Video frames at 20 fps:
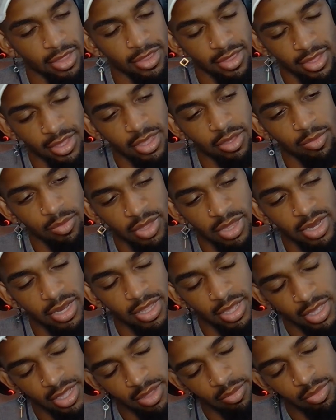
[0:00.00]
Yeah, because
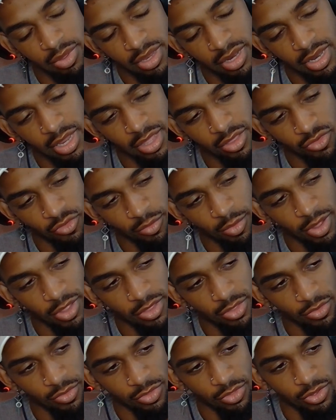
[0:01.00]
it could be
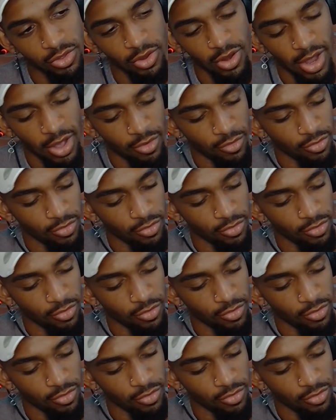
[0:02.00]
detrimental to your health.